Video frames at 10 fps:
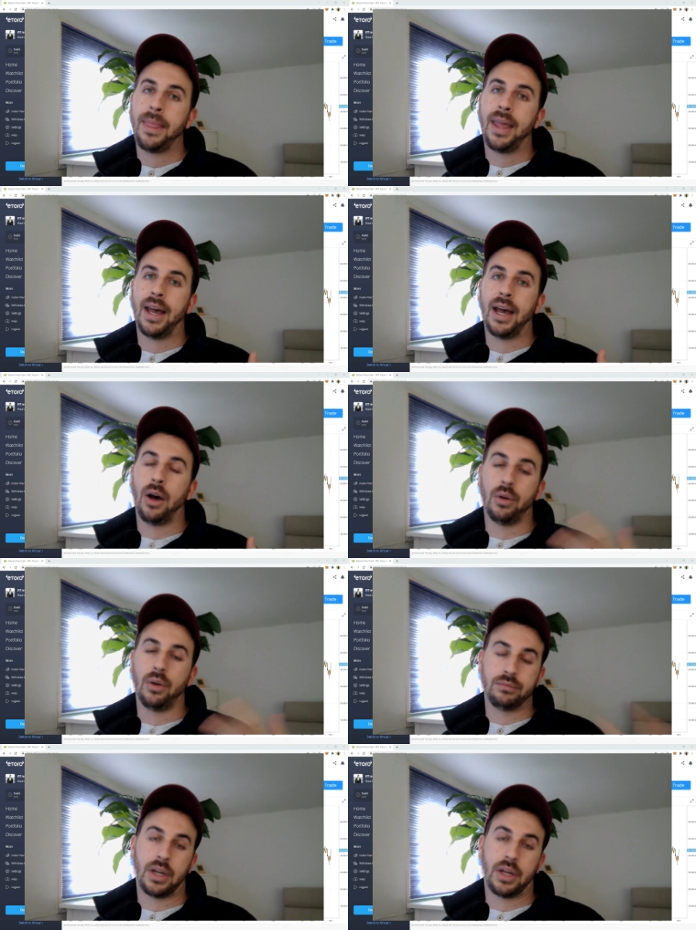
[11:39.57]
Uh,
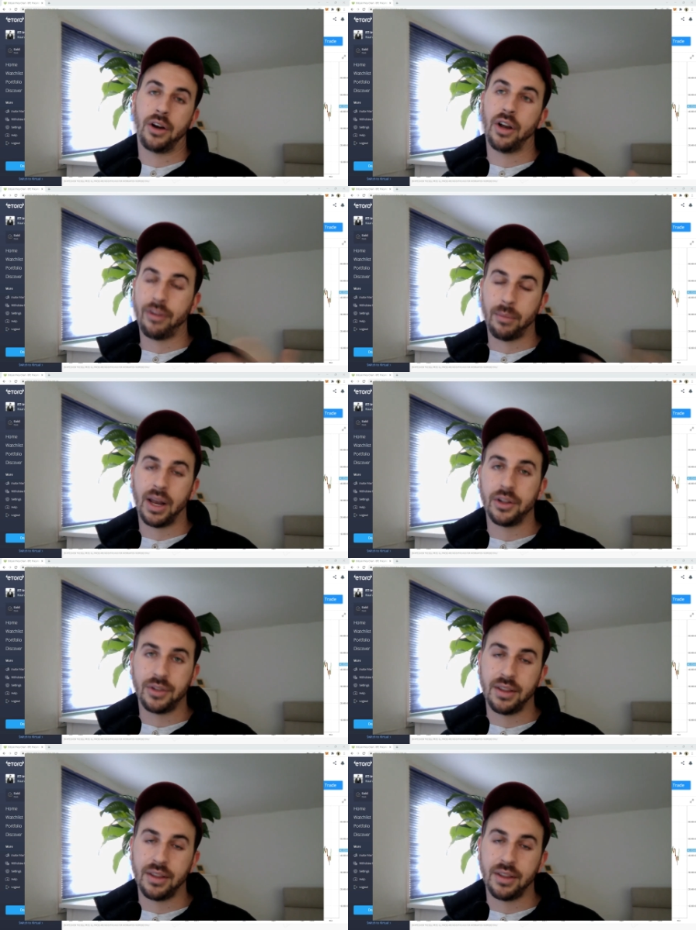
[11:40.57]
or I don't know if I'm allowed
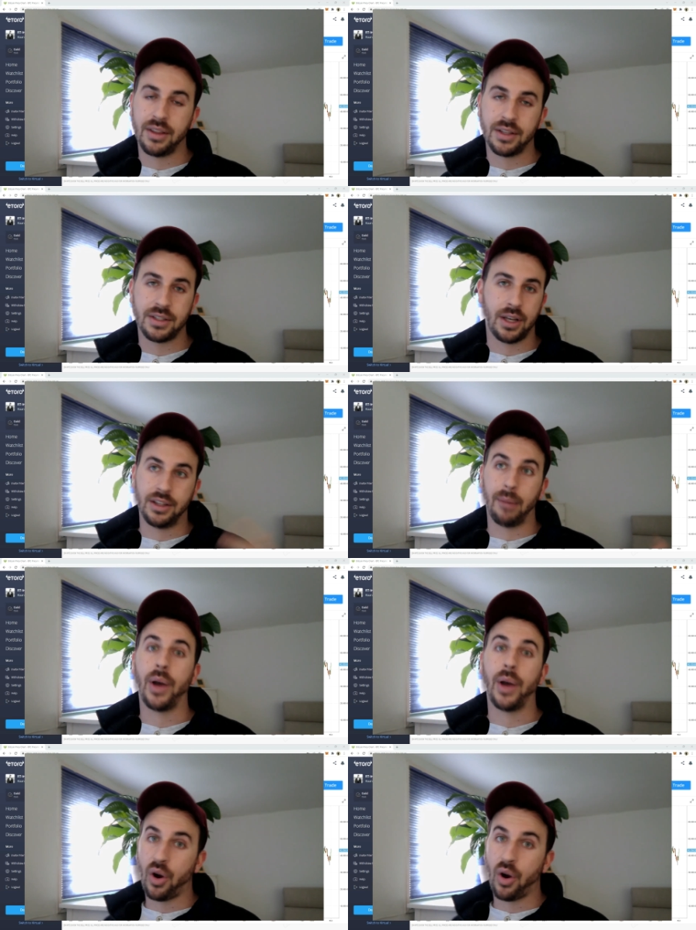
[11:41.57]
to say this, uh,
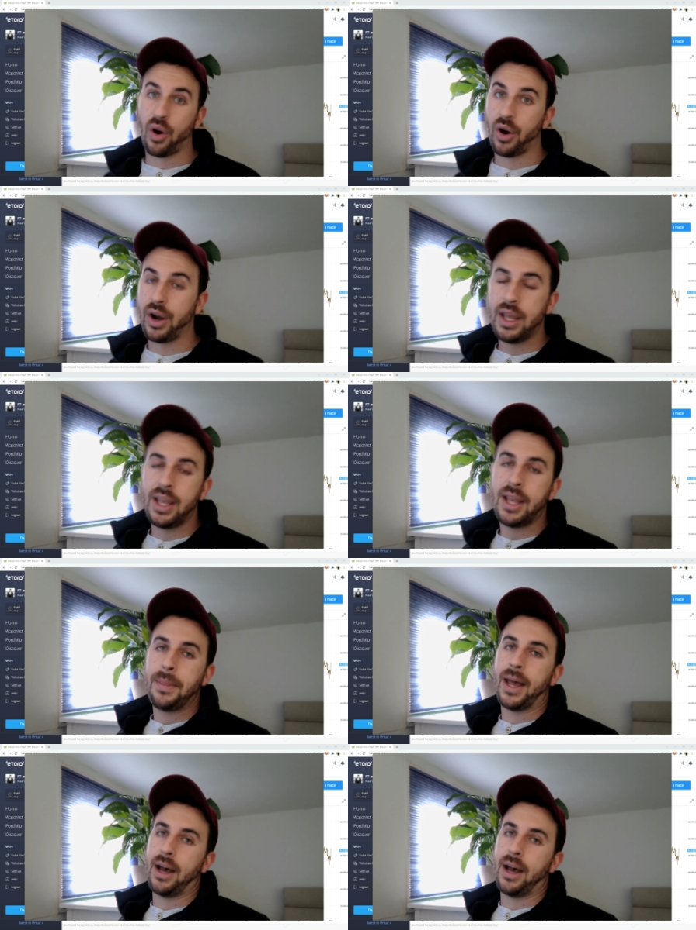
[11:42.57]
W H R.
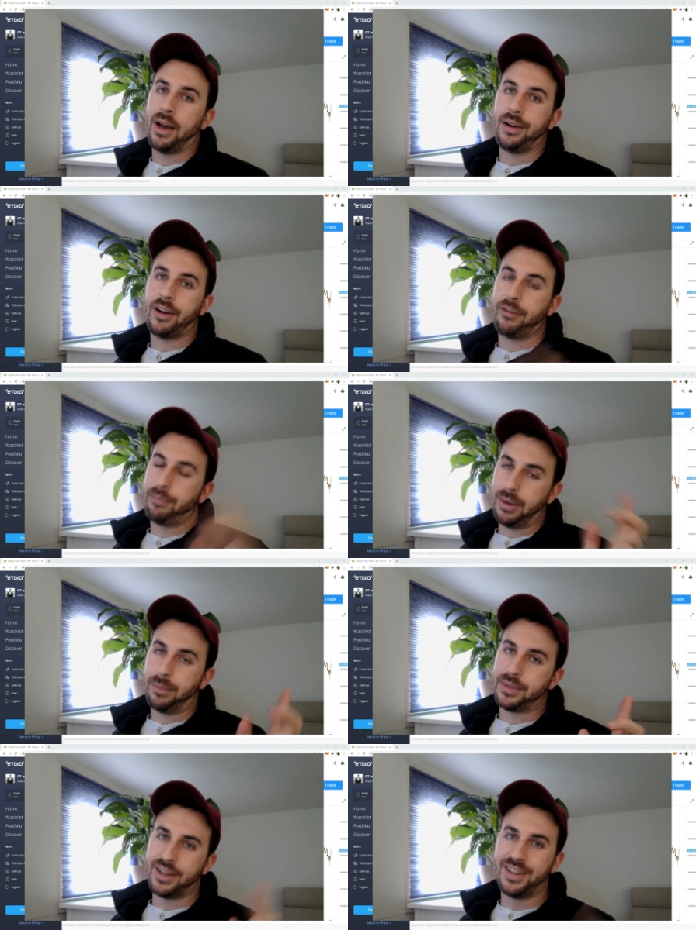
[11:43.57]
Uh, I've beeped
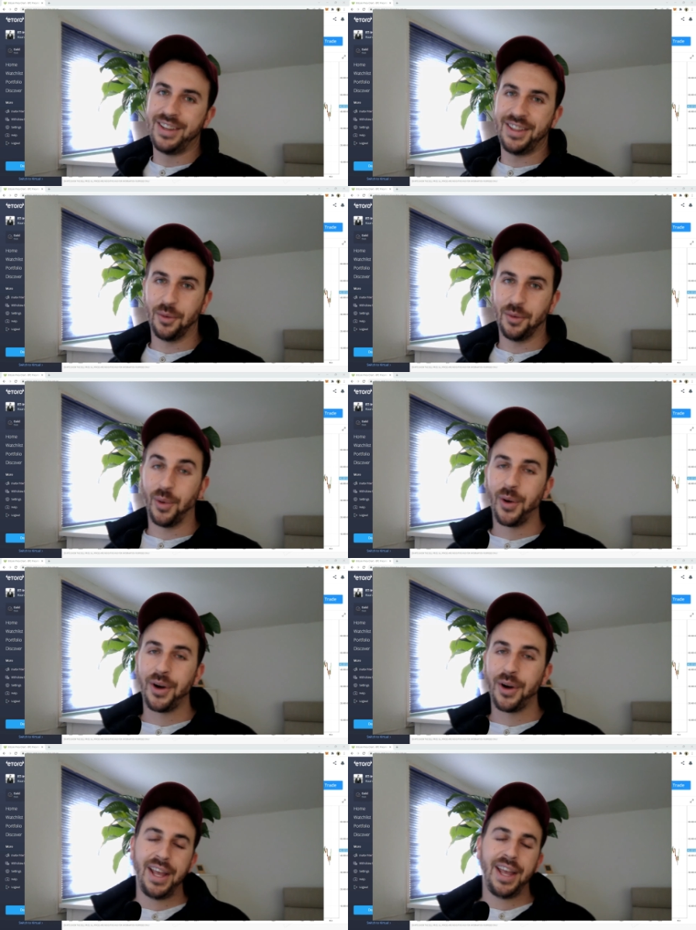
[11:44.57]
the war.
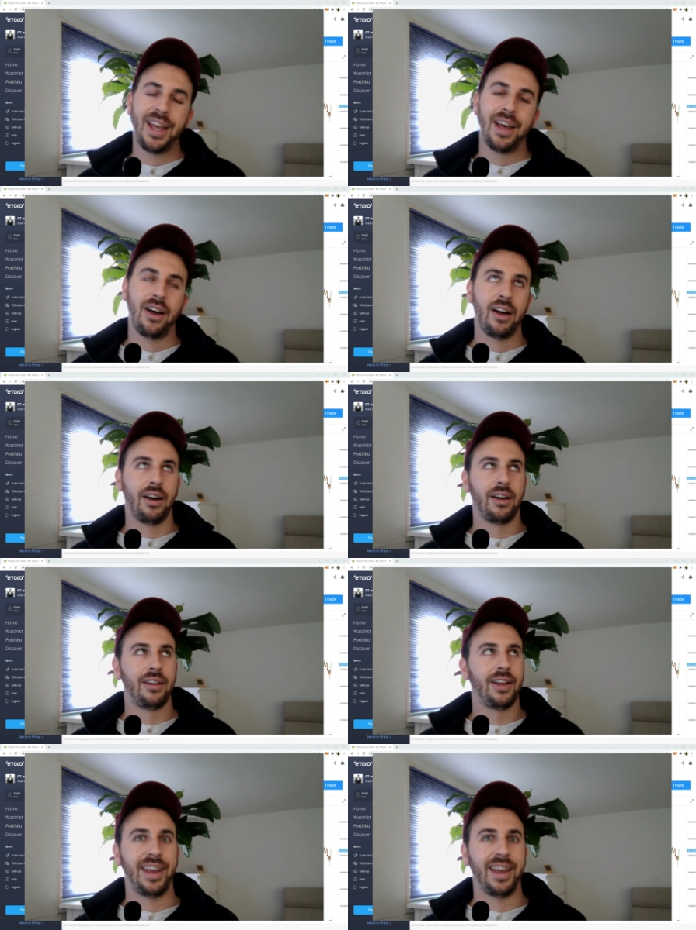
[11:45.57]
Oh,
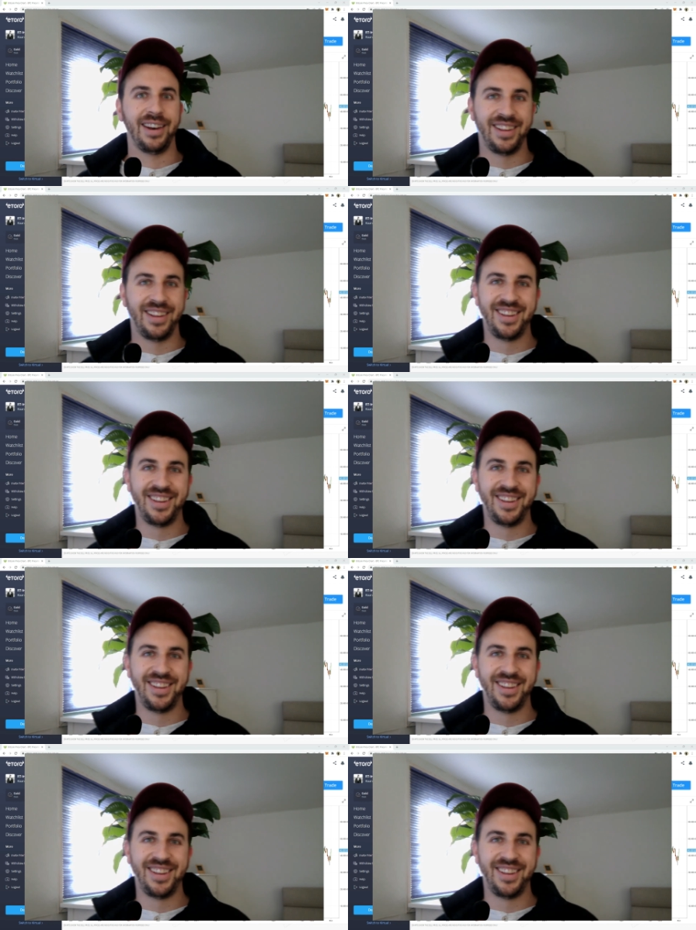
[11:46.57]
again.